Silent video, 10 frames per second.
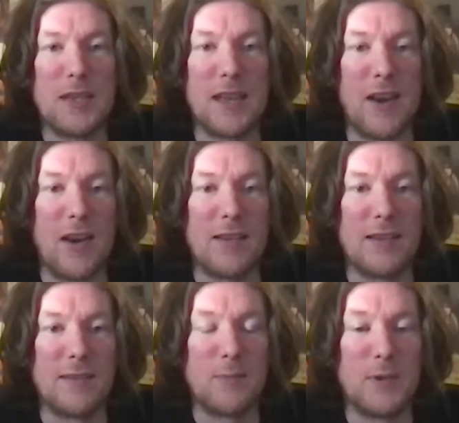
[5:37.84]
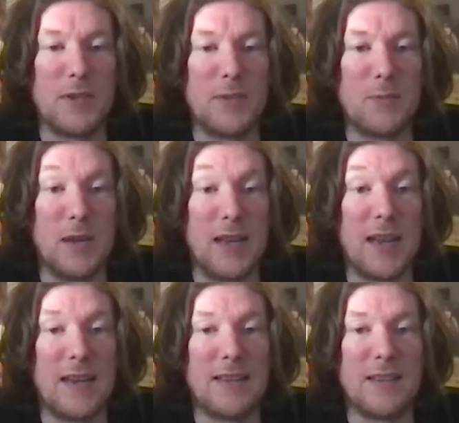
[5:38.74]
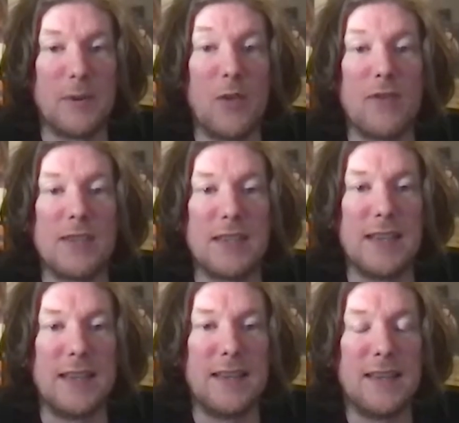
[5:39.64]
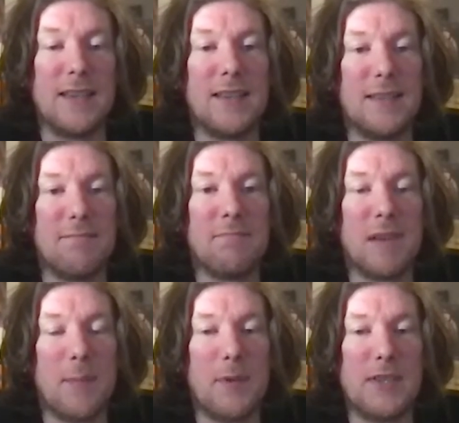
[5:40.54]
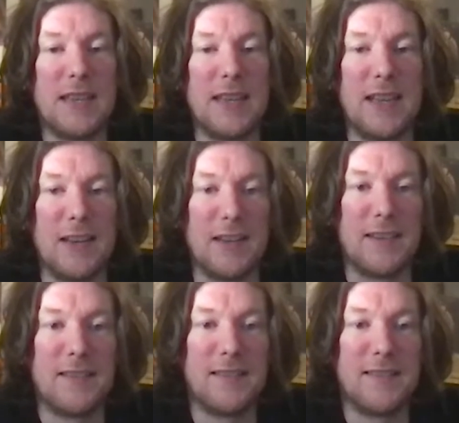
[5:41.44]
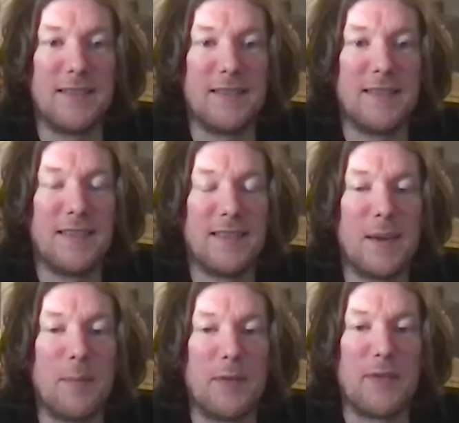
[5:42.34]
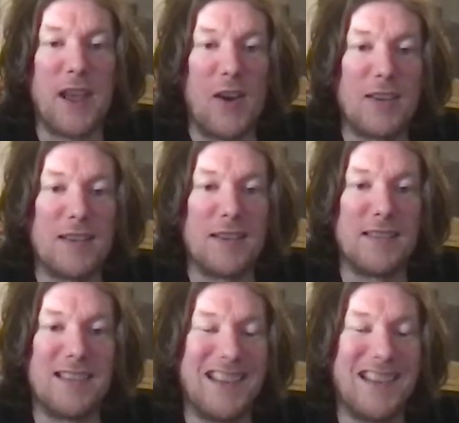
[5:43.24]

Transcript: characters, which we can get into, and obviously a particular couple of characters.